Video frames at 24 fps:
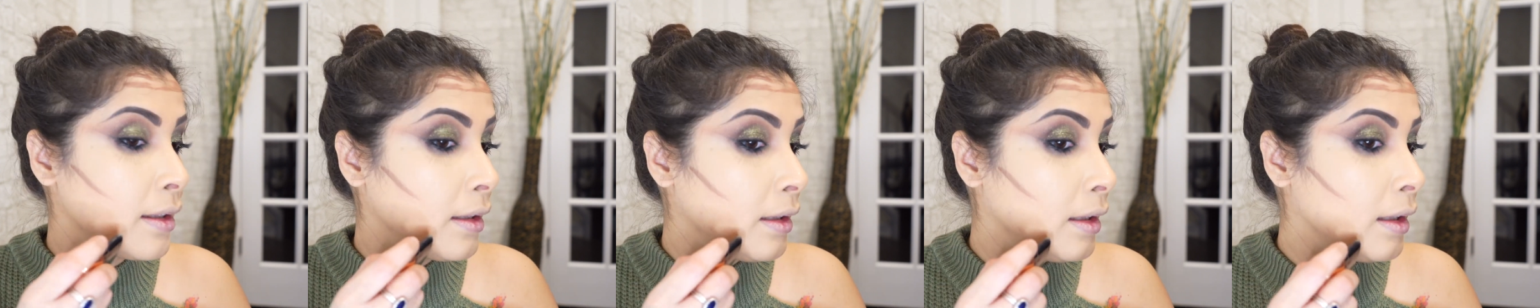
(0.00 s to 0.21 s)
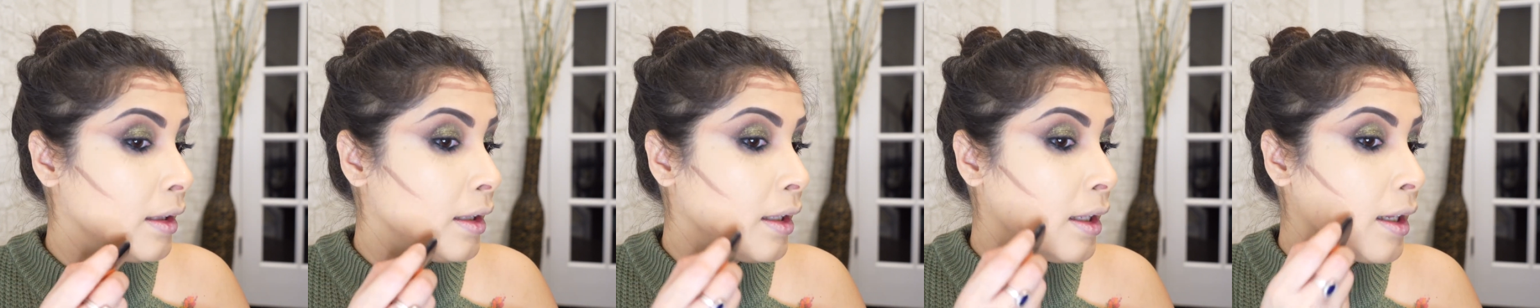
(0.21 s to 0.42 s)

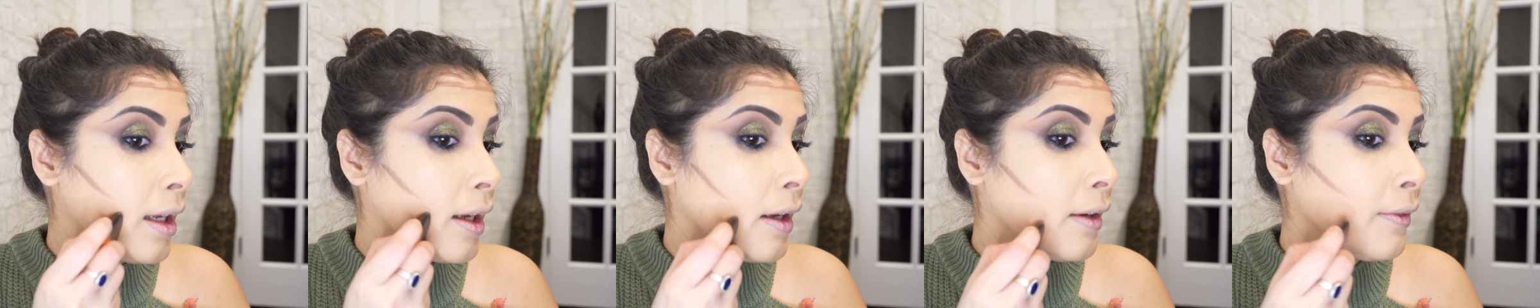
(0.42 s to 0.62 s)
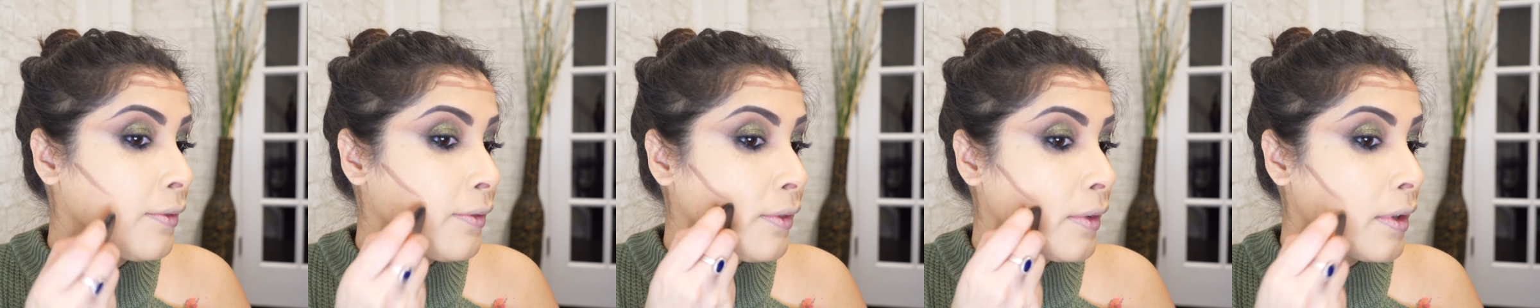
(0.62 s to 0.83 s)

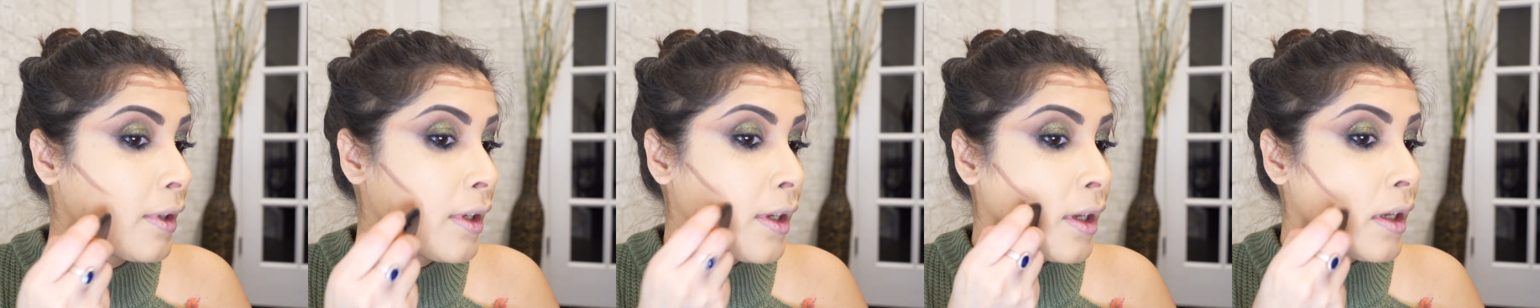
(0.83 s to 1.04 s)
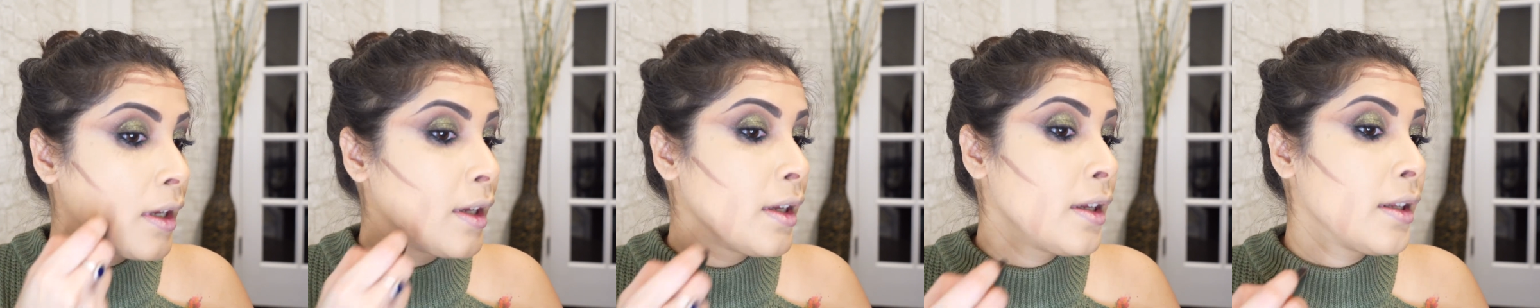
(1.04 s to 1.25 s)
love
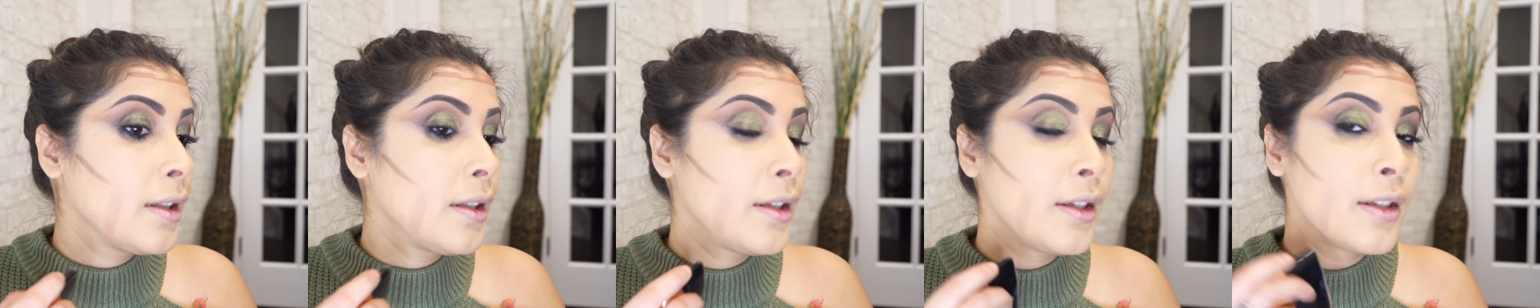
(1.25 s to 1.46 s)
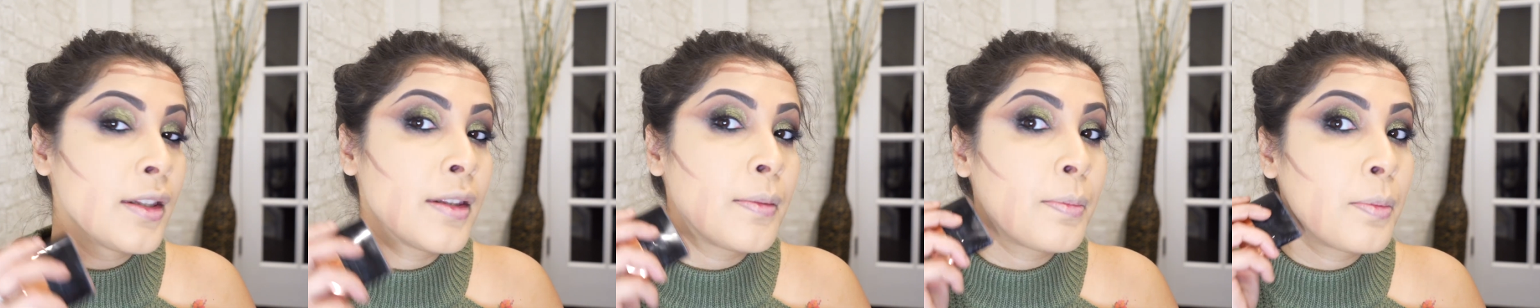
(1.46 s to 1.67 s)

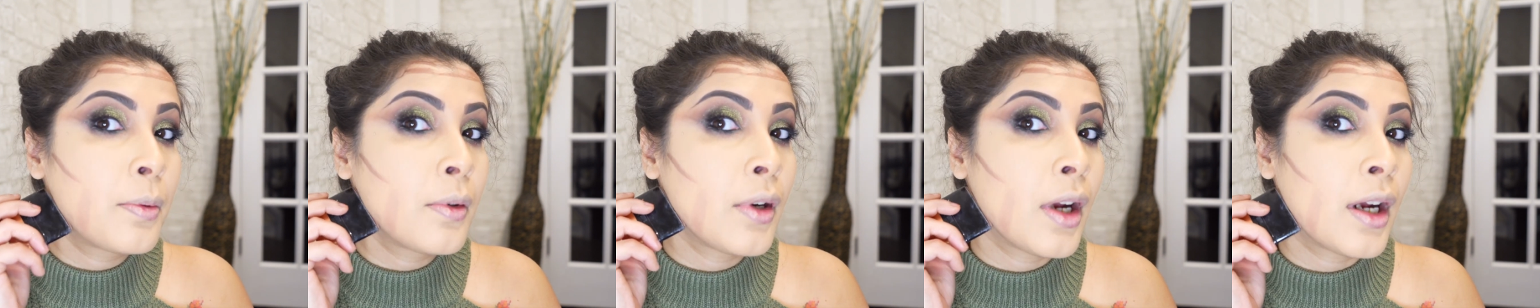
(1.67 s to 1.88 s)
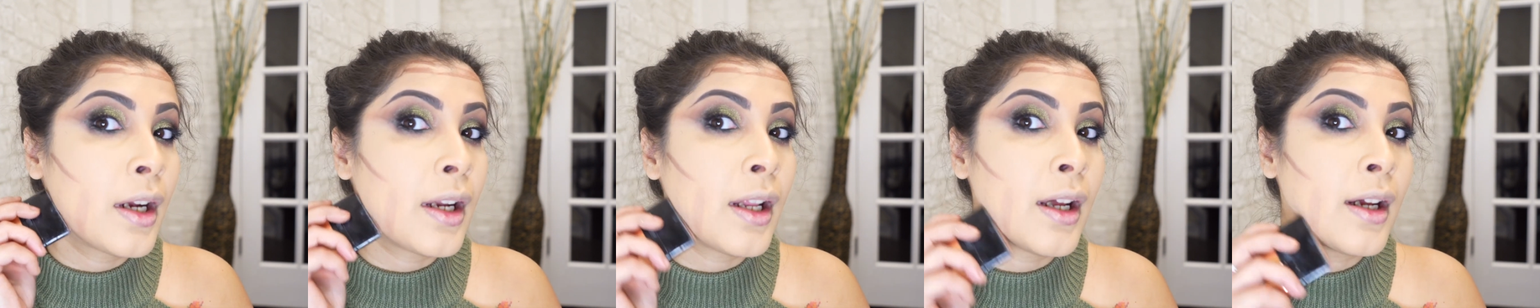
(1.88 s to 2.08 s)
this
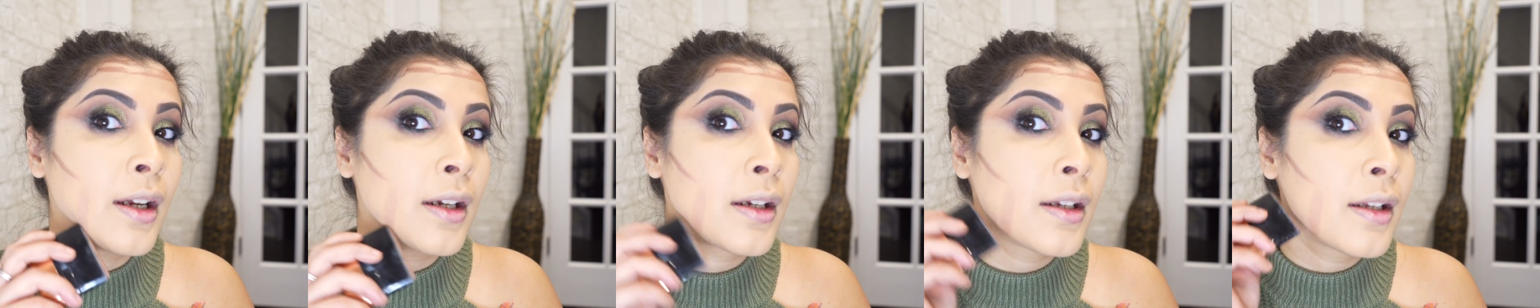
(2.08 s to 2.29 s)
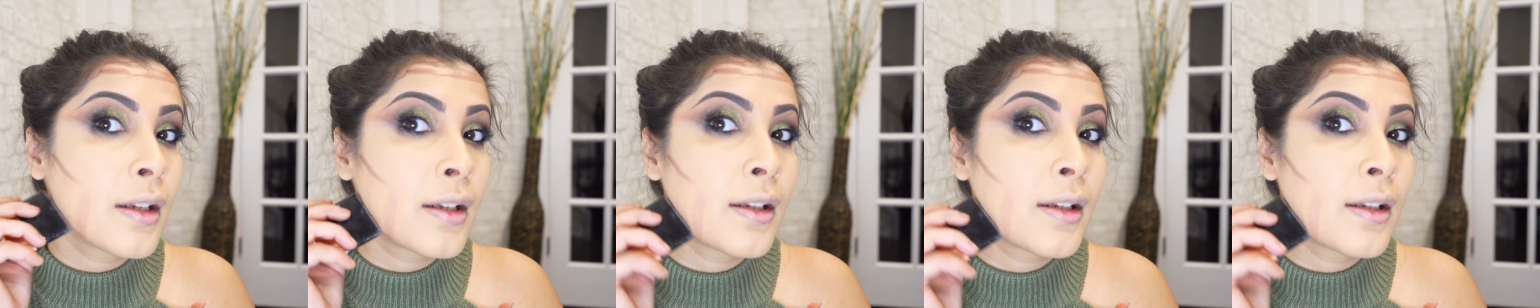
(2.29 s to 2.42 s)
product.